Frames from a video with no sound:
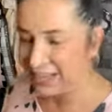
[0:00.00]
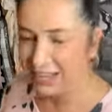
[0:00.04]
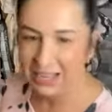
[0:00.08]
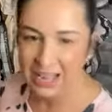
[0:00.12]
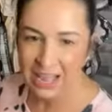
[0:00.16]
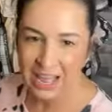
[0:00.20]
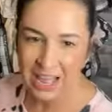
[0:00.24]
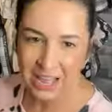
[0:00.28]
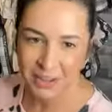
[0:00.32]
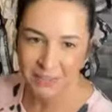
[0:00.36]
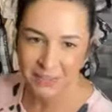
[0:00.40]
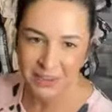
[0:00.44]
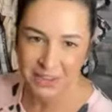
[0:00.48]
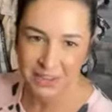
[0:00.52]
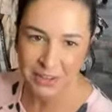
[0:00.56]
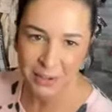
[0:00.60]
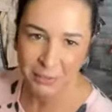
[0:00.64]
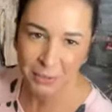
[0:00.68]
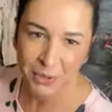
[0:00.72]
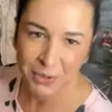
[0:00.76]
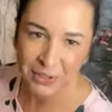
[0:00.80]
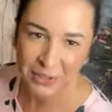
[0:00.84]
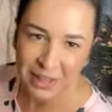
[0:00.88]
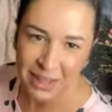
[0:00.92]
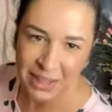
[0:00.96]
have a
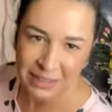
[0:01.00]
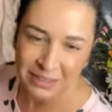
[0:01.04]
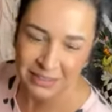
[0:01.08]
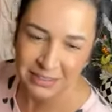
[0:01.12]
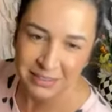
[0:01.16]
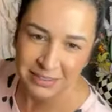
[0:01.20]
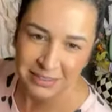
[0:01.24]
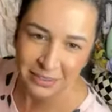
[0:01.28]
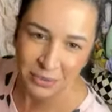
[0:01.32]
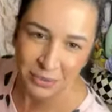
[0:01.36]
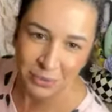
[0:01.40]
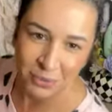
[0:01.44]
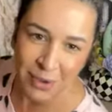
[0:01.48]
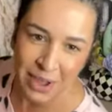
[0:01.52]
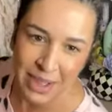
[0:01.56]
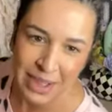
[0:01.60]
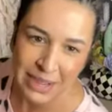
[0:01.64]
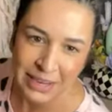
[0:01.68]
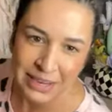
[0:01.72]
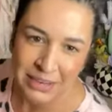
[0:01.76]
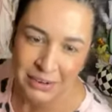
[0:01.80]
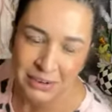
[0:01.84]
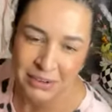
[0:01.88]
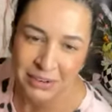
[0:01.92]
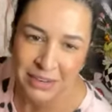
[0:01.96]
couple of glasses of
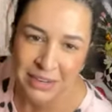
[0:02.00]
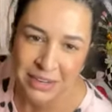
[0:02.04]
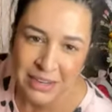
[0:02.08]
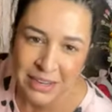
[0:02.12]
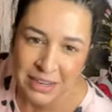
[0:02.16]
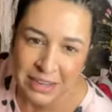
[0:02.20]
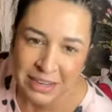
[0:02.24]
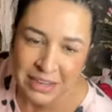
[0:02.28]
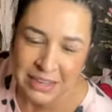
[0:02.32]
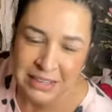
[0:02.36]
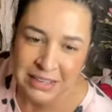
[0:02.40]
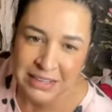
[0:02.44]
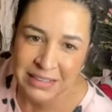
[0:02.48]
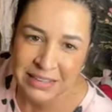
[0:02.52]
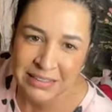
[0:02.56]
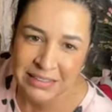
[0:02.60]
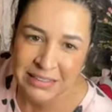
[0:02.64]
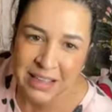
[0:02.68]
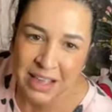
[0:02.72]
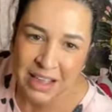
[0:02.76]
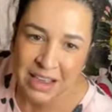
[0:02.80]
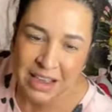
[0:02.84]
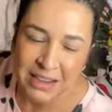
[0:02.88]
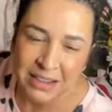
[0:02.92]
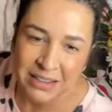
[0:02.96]
wine and
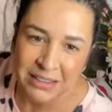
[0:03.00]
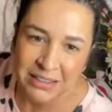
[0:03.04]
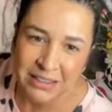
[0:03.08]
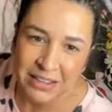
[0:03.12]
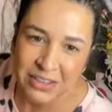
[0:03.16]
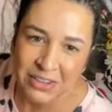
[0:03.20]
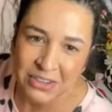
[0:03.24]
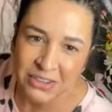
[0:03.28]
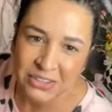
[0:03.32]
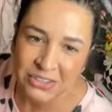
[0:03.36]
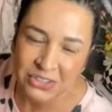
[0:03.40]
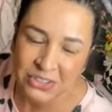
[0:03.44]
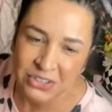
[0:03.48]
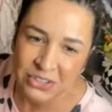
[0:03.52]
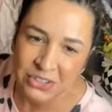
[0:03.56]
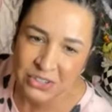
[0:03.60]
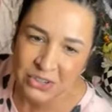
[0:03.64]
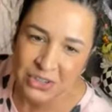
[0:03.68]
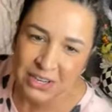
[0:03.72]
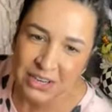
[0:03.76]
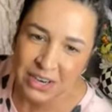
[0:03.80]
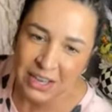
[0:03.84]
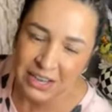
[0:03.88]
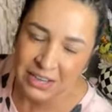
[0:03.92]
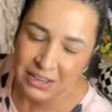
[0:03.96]
design because I used to do
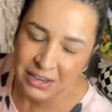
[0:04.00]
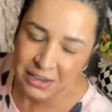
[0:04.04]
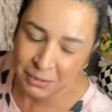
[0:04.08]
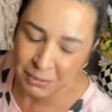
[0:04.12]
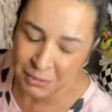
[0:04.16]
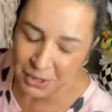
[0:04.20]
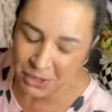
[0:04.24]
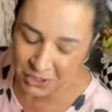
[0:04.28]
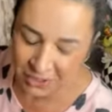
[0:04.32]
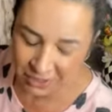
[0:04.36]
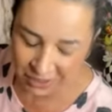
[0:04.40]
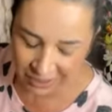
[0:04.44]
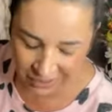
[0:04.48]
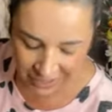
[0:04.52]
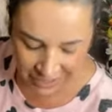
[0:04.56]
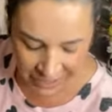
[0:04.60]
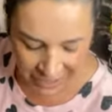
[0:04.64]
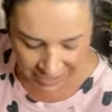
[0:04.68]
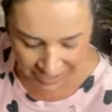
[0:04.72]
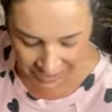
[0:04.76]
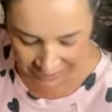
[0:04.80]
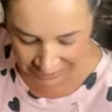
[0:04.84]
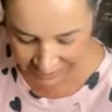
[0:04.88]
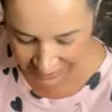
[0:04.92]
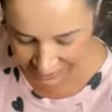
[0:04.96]
it like in the middle of the
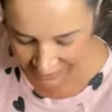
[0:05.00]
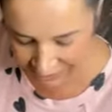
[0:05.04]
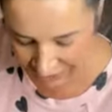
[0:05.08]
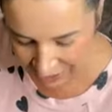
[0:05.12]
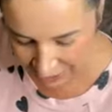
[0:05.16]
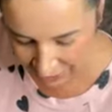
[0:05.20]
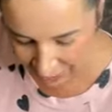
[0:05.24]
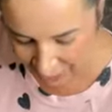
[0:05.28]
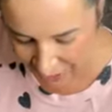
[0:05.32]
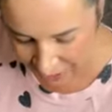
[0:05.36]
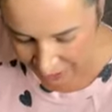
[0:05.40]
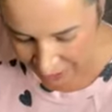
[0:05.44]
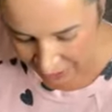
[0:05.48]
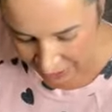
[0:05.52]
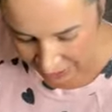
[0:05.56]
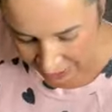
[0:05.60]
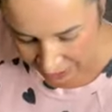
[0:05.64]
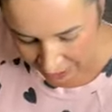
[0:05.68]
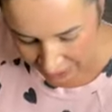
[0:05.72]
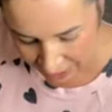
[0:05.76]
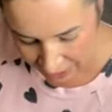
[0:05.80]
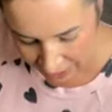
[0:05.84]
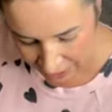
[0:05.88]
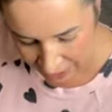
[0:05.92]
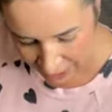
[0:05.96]
day. And so,
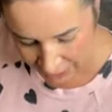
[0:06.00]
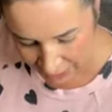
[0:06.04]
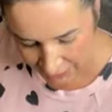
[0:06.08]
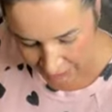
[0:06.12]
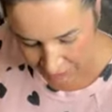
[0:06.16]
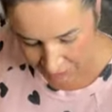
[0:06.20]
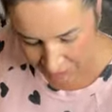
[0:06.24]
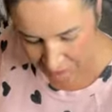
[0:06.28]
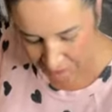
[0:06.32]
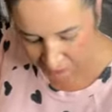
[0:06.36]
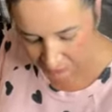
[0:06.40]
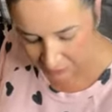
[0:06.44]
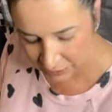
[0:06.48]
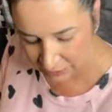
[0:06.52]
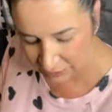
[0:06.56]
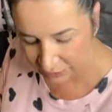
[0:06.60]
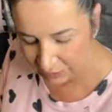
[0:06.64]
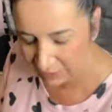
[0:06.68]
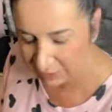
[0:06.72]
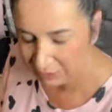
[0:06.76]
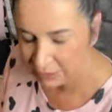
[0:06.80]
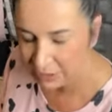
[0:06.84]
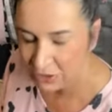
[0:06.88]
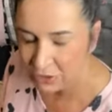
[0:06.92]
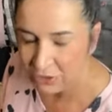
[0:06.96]

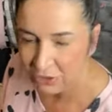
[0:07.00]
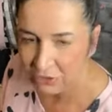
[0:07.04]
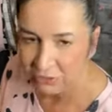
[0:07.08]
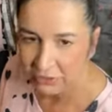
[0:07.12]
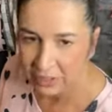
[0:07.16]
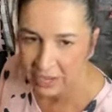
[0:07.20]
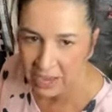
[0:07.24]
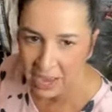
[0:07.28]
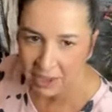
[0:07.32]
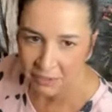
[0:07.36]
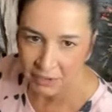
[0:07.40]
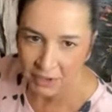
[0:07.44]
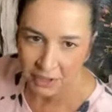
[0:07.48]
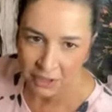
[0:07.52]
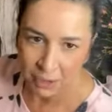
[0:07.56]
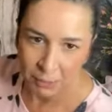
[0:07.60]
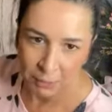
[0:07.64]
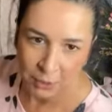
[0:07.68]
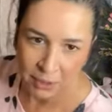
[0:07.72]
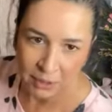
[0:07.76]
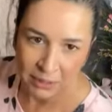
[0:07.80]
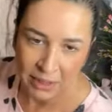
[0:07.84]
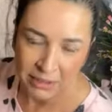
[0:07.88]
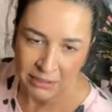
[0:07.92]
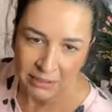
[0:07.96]
because I usually have a couple
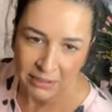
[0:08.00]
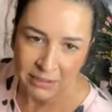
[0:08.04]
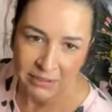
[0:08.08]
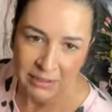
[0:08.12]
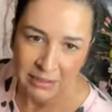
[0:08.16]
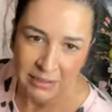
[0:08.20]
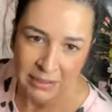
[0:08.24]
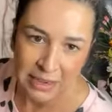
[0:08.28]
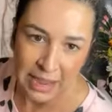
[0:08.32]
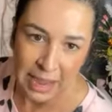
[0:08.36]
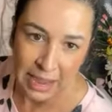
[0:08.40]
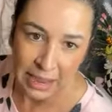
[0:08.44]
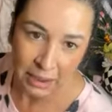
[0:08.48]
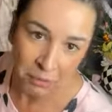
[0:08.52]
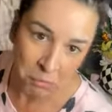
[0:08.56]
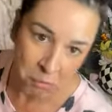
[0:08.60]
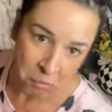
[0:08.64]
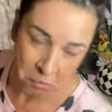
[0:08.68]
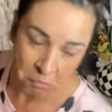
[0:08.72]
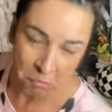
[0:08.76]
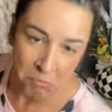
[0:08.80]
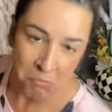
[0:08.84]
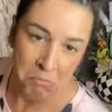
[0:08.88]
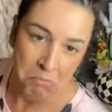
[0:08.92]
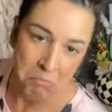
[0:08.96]
of glasses a day.
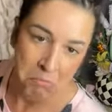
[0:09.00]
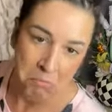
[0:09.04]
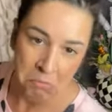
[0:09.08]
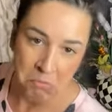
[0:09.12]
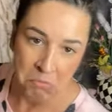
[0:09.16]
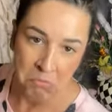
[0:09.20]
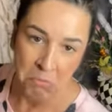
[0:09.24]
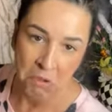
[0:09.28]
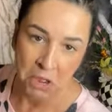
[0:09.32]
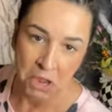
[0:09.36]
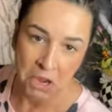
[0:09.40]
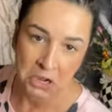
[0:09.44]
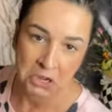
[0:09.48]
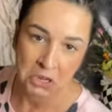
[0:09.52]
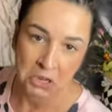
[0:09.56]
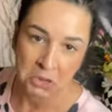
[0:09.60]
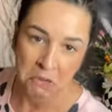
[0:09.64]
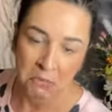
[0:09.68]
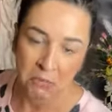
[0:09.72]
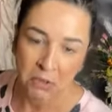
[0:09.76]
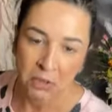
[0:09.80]
I do.